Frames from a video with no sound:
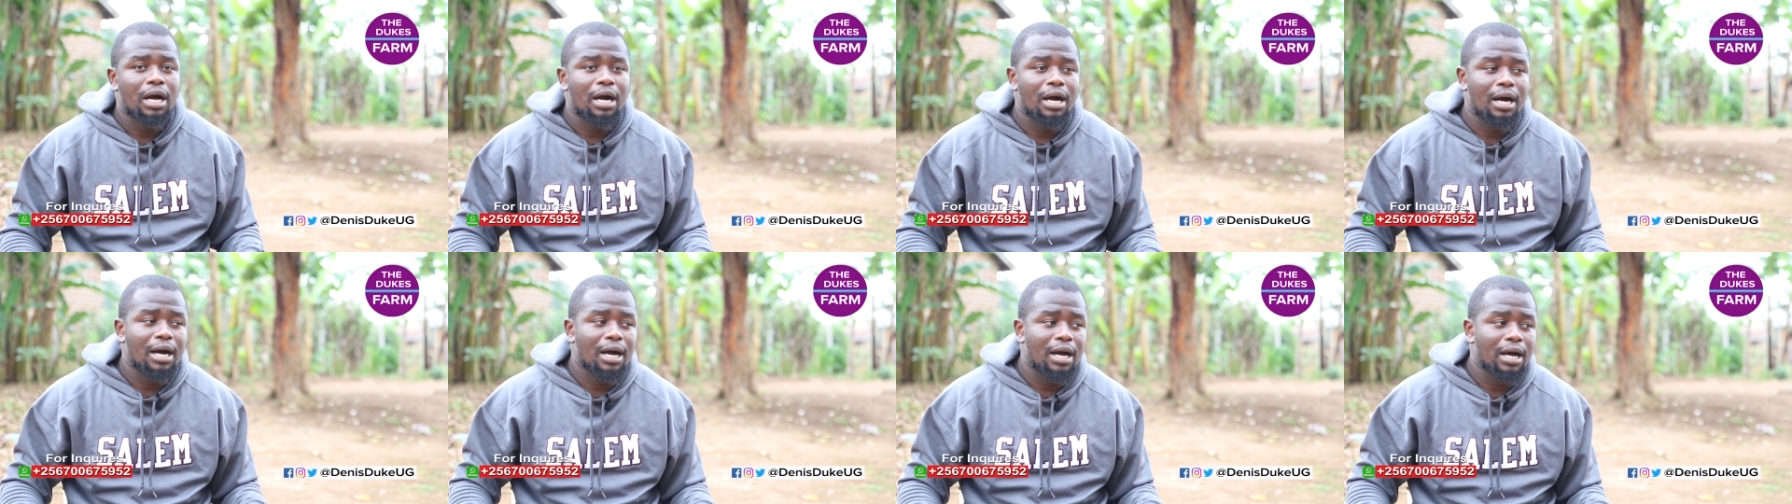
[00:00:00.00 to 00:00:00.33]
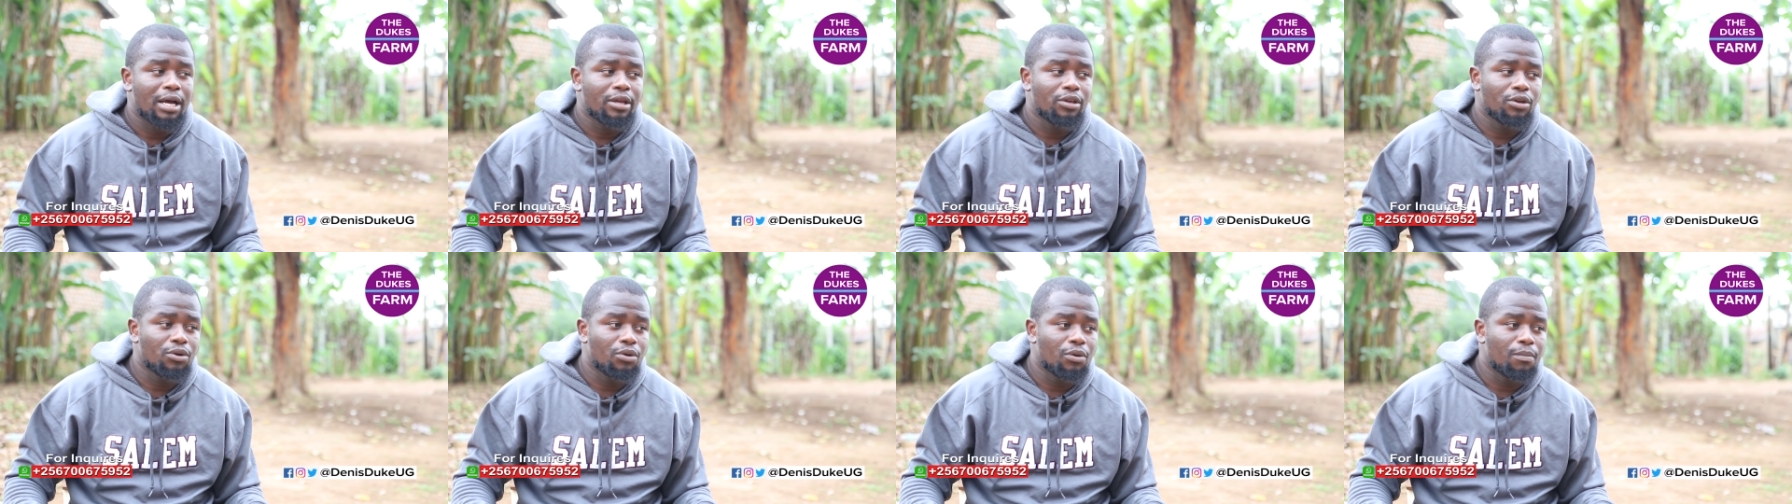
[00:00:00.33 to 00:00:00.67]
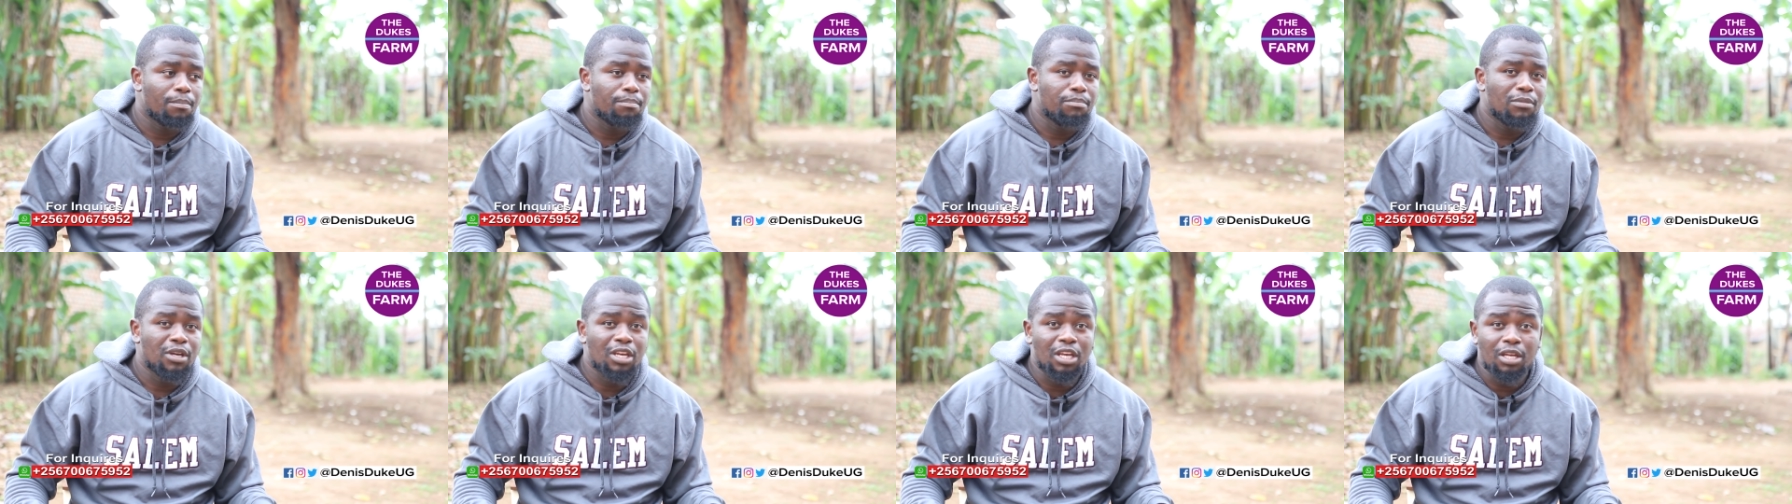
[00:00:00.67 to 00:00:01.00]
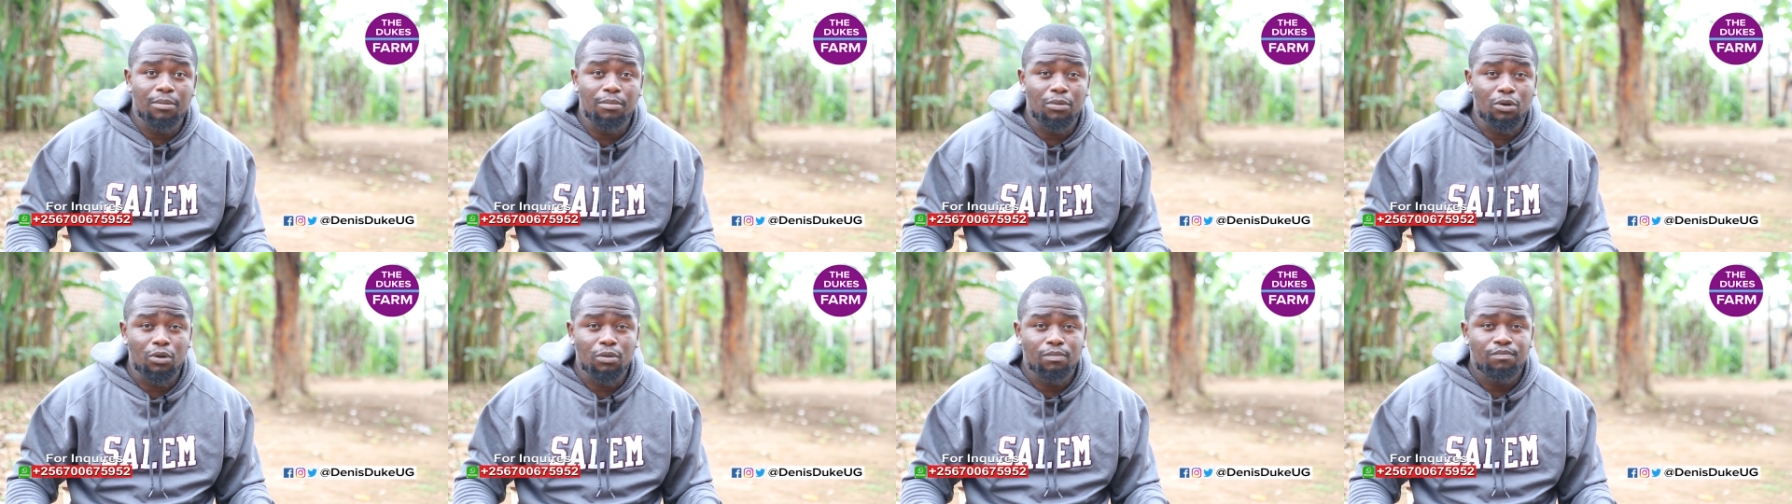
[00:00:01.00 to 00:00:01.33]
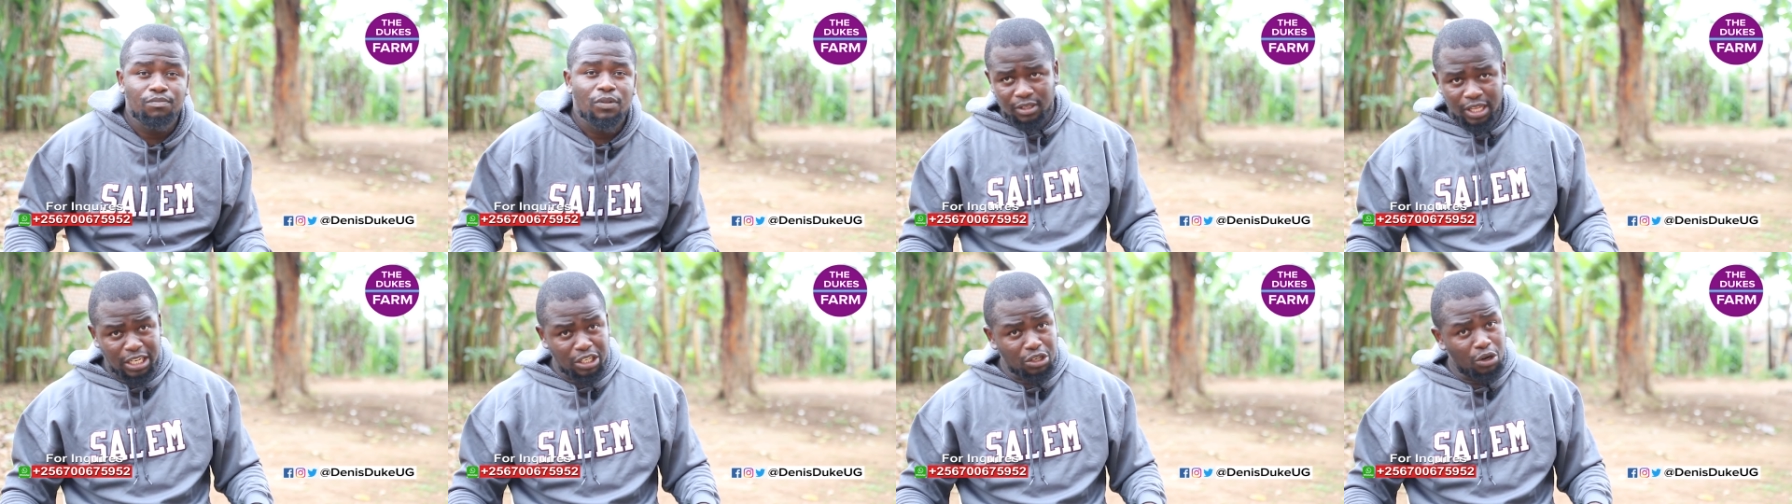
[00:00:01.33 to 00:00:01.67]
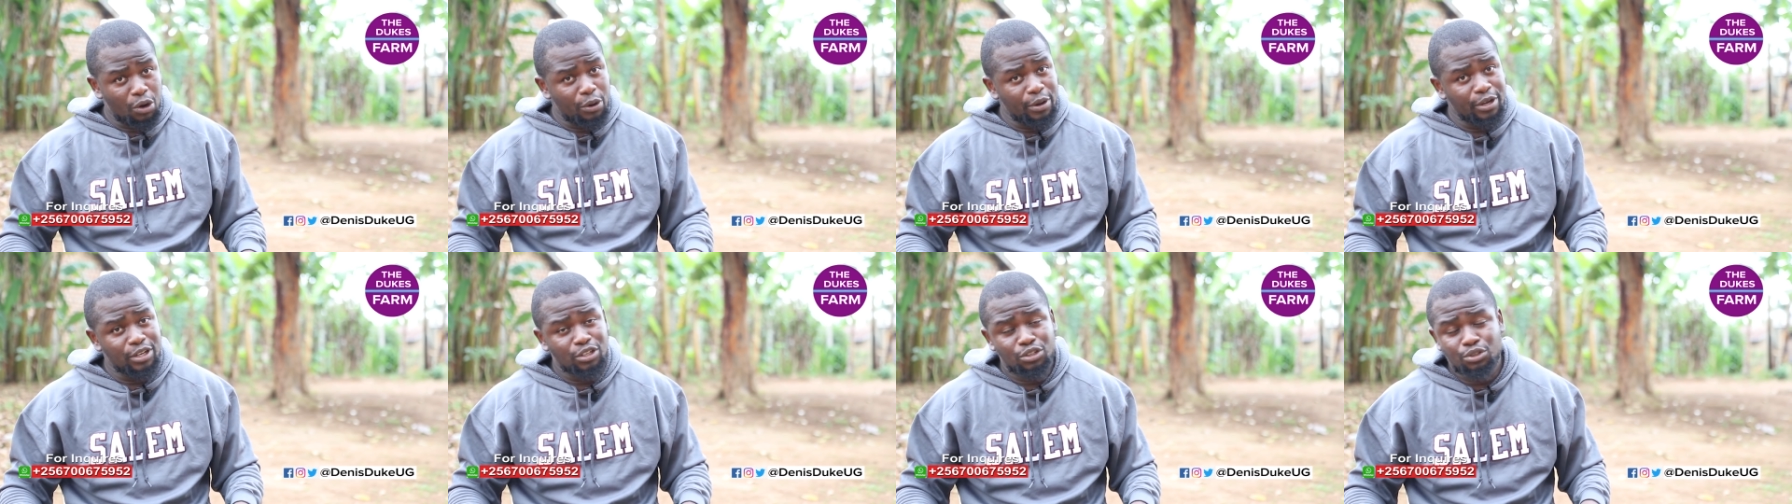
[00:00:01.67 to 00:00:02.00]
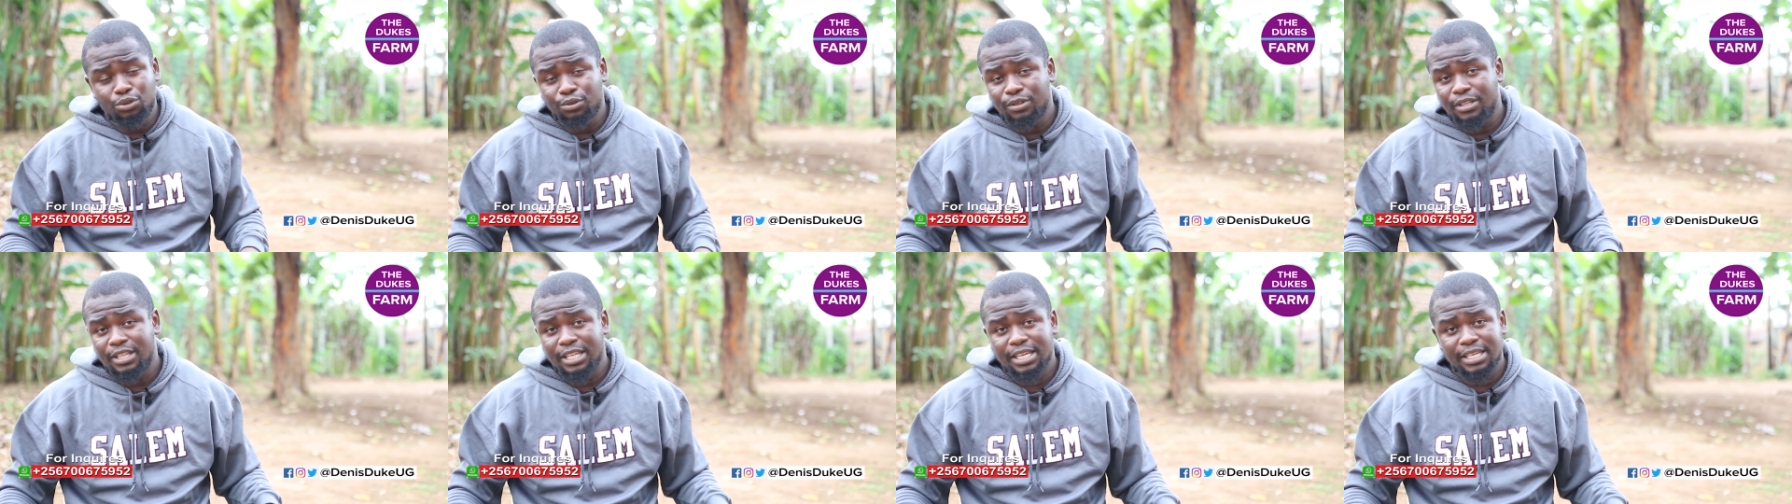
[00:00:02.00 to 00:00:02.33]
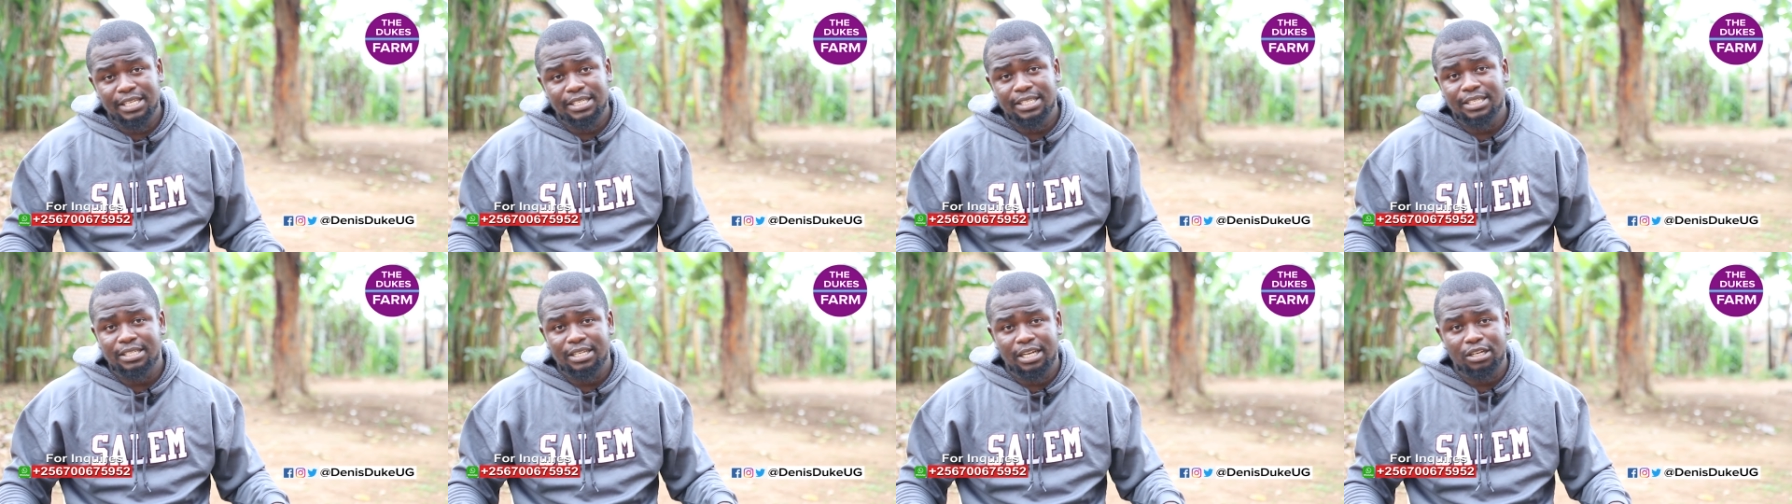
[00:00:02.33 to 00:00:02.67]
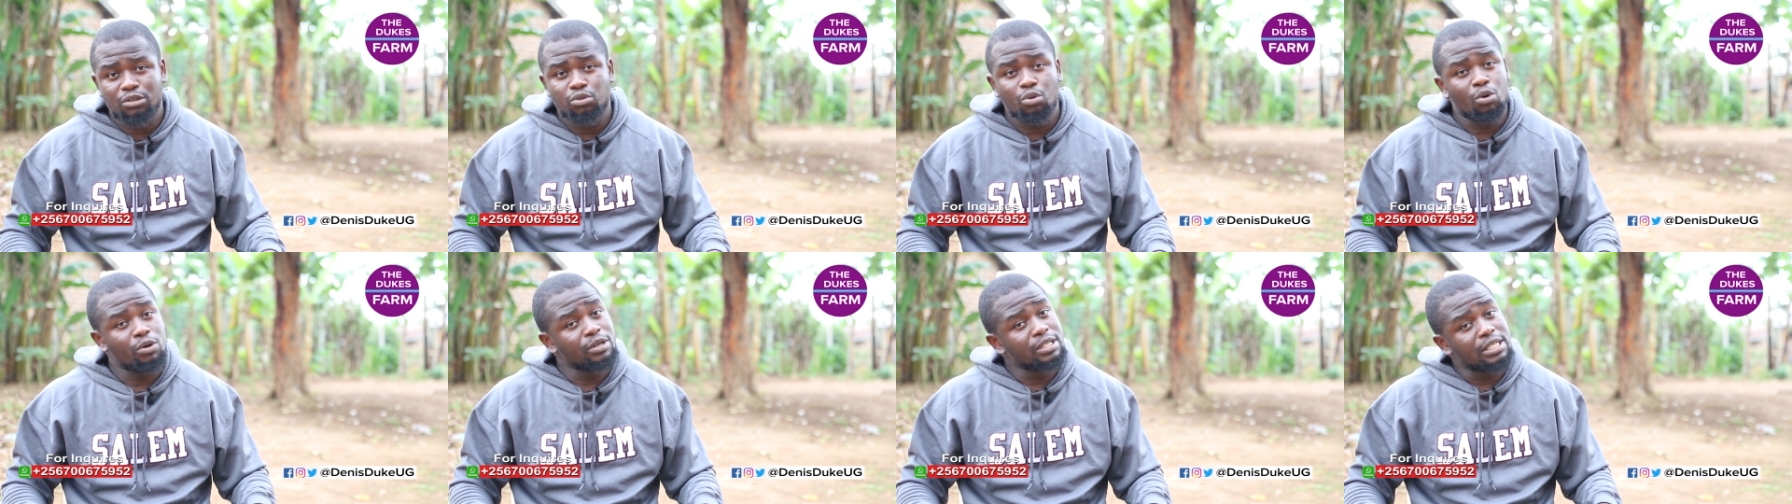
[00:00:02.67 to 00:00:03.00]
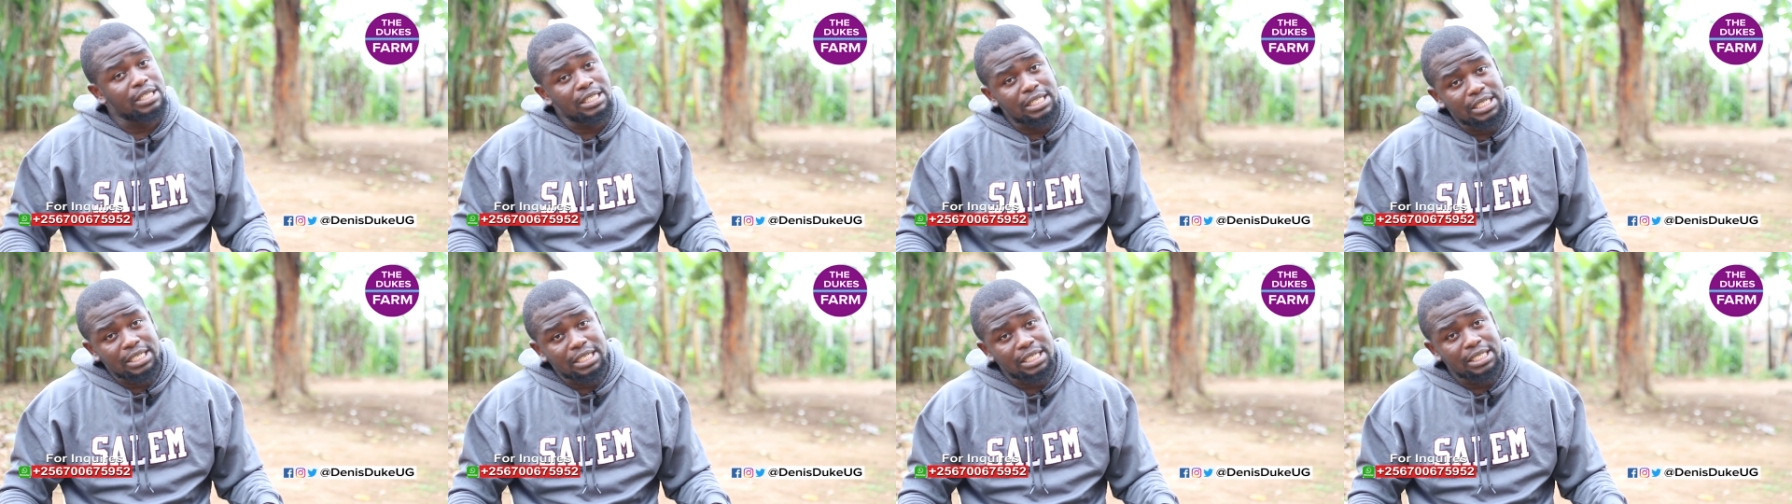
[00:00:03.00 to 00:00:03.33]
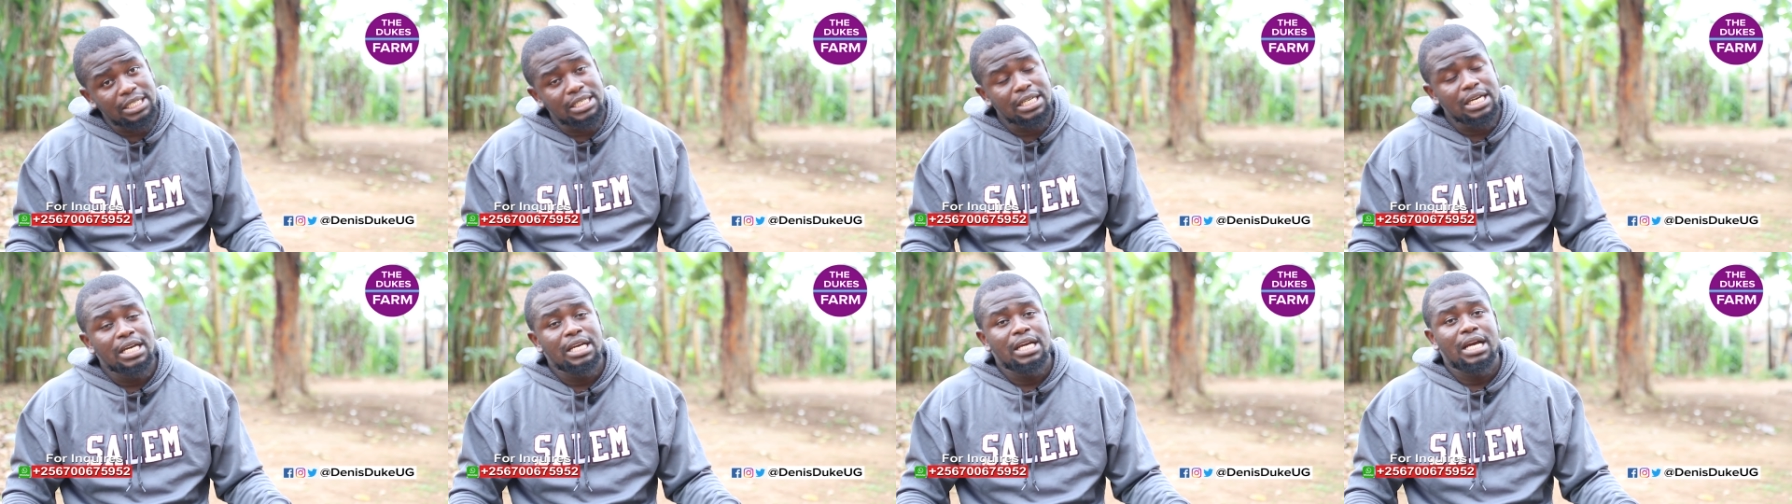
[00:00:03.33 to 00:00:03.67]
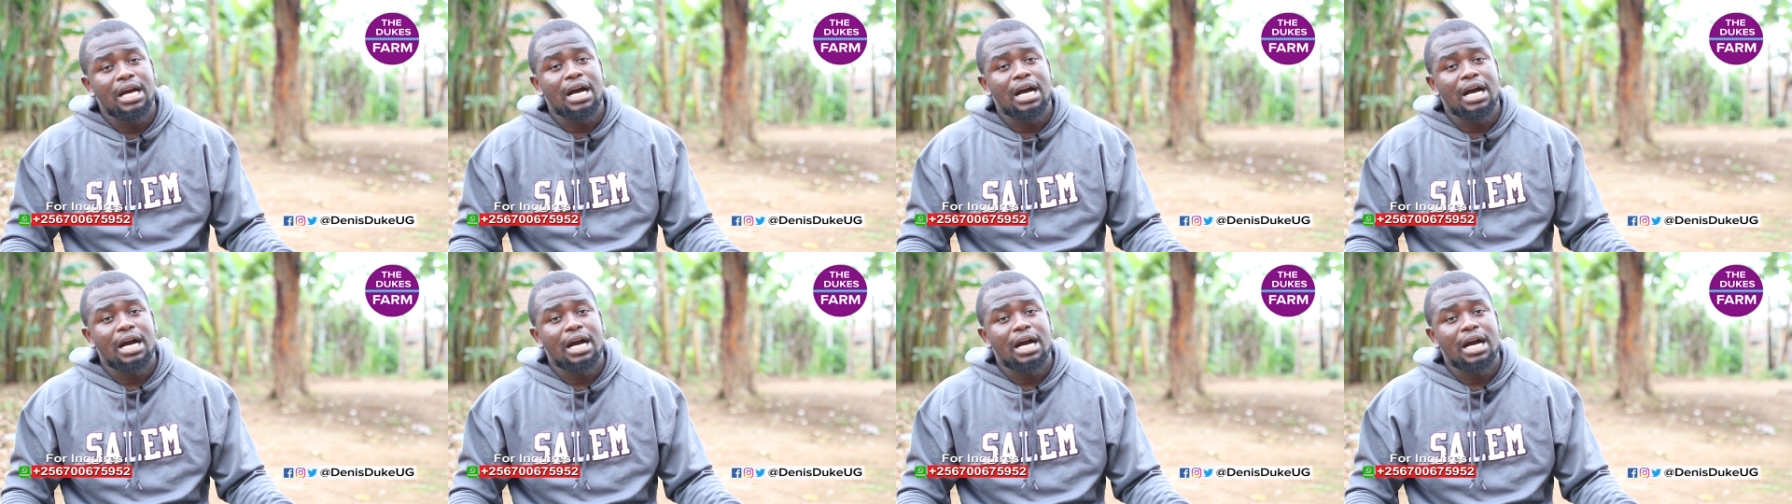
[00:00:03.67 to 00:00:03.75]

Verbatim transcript: uh, you know, minimal, then go into things that won't need